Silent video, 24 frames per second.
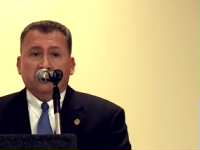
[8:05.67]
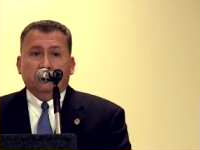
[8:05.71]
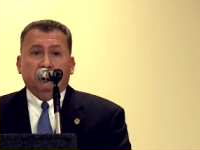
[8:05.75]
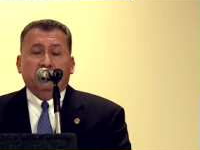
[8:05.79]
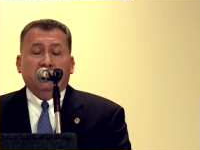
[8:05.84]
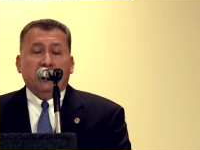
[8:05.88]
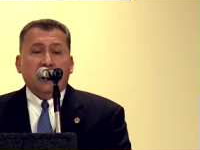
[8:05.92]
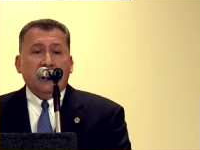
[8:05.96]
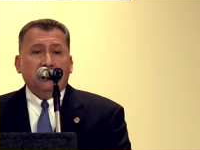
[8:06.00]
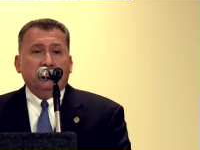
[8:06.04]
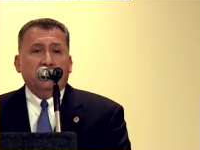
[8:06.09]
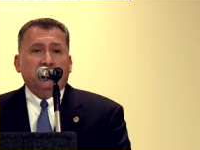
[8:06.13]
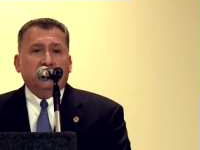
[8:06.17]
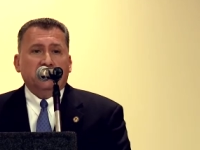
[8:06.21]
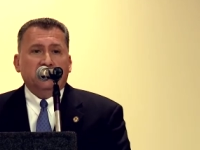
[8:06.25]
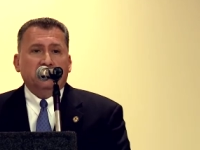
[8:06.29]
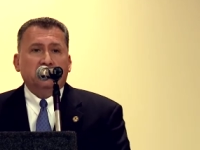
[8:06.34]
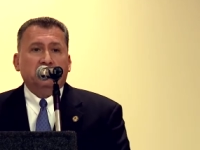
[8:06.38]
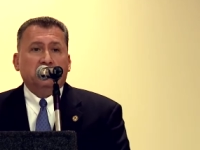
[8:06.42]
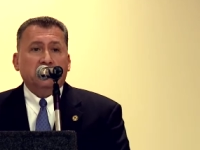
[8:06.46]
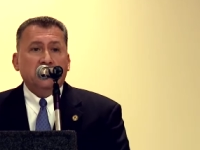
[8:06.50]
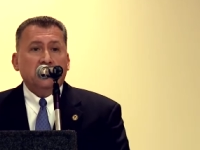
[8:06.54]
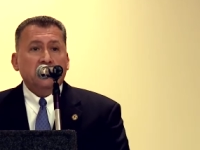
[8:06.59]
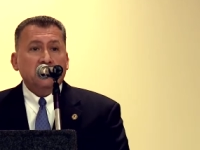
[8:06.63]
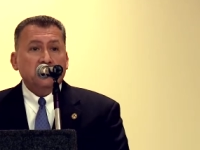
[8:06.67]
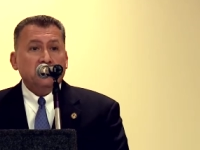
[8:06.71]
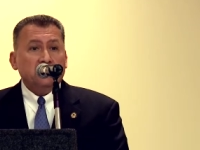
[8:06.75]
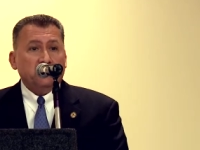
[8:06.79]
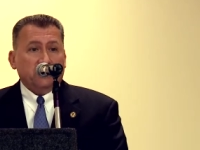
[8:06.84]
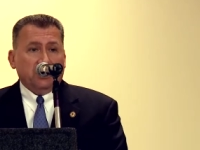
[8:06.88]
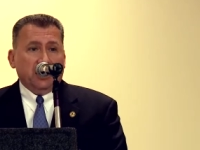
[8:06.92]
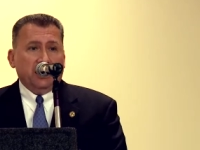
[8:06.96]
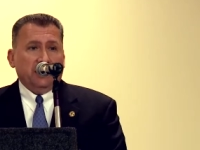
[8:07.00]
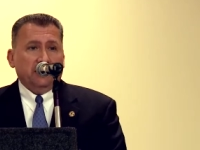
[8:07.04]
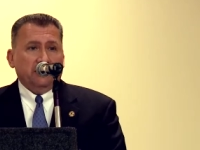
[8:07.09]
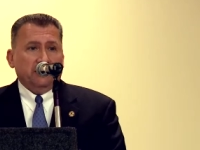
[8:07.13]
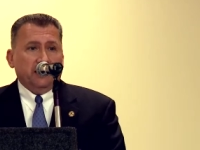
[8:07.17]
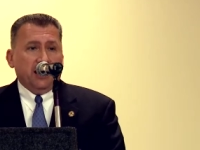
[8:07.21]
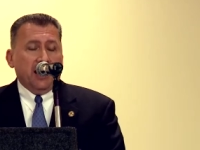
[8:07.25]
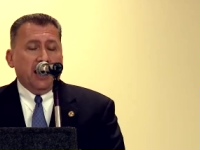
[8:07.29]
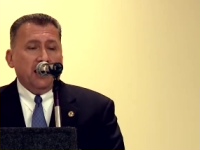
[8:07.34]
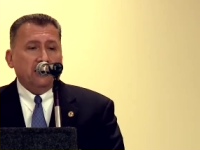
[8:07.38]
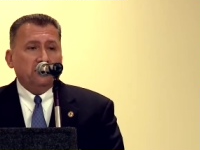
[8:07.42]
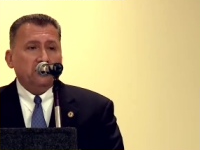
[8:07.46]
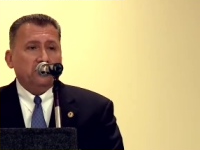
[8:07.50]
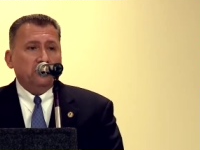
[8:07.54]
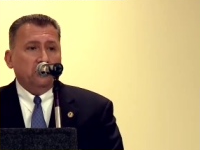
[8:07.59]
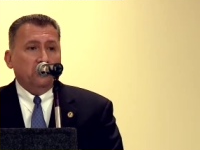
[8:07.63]
I'm glad that he's stating
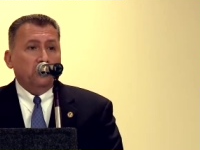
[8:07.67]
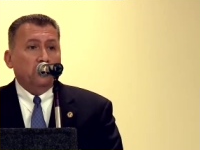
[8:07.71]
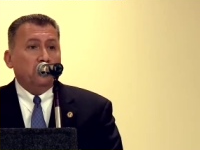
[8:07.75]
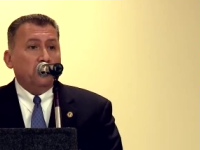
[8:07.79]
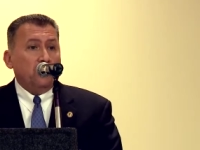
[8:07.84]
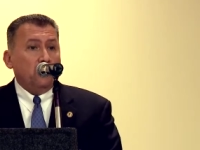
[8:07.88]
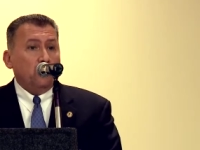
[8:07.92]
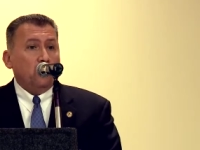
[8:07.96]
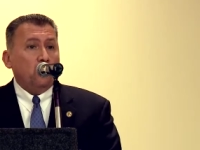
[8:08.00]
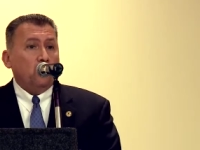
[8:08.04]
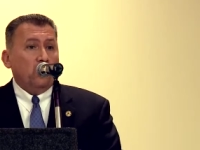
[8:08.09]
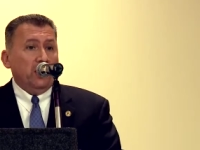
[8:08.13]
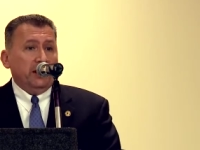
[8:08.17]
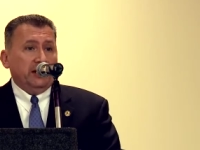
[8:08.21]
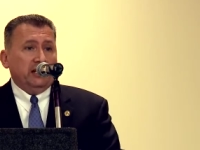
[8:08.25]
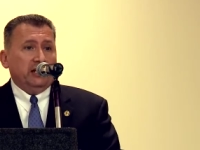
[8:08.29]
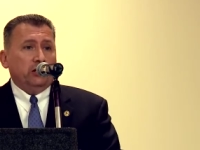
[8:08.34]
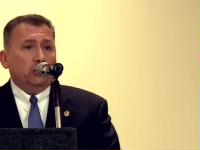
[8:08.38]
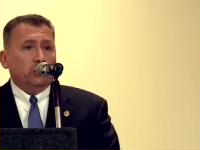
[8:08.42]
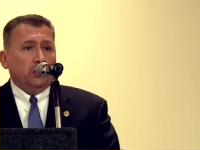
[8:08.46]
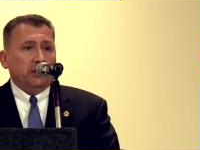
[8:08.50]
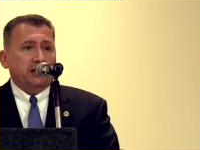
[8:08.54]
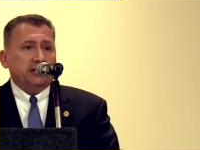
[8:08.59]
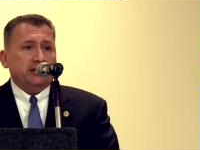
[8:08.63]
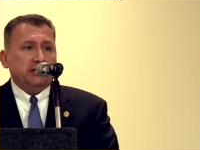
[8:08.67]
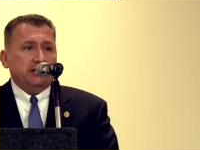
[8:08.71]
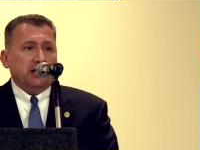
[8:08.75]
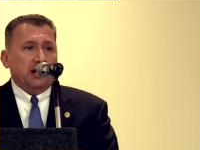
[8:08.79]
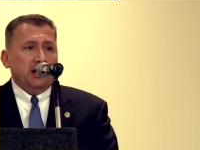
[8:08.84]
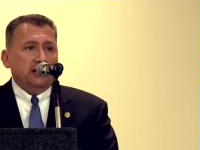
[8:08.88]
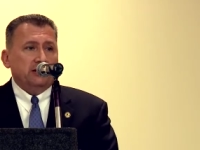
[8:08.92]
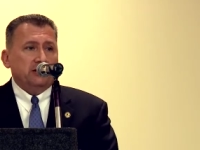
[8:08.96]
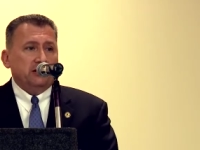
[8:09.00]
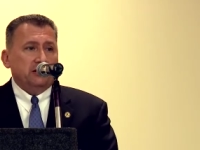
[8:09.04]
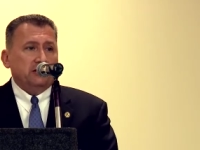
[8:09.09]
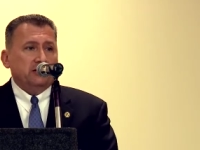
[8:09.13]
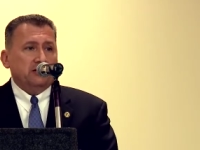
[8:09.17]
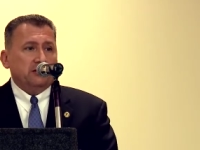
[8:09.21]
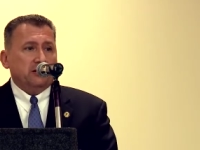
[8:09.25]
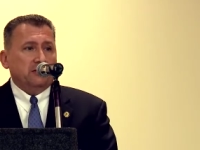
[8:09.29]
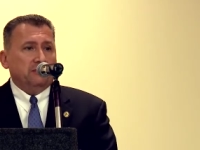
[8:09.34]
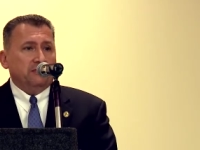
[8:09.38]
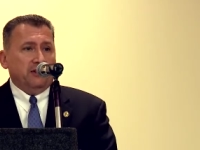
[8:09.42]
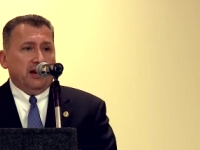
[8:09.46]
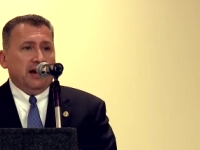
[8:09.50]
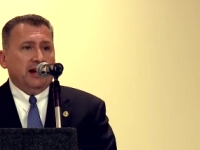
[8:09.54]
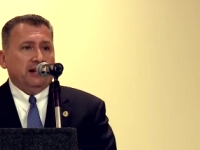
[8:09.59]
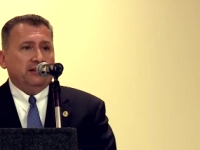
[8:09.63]
that. So when he criticizes the
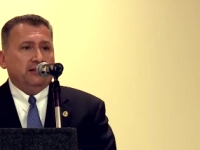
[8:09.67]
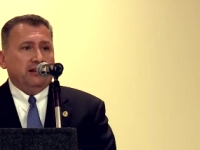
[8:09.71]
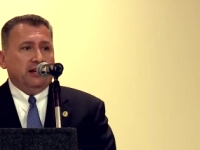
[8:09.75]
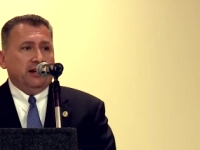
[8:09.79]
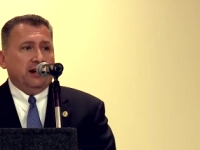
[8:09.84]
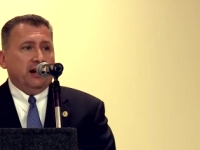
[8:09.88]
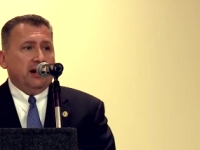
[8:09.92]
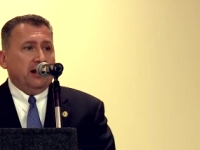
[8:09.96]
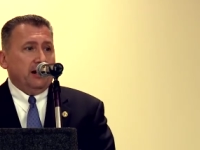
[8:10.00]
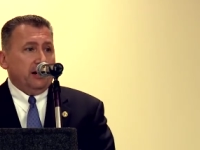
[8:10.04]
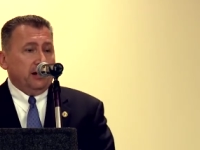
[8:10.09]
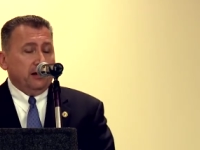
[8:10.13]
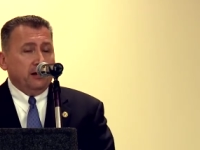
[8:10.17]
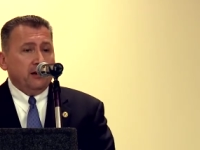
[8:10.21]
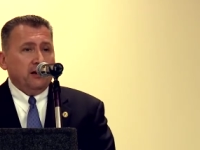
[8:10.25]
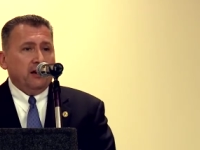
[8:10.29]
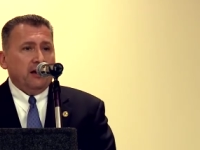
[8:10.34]
fact that I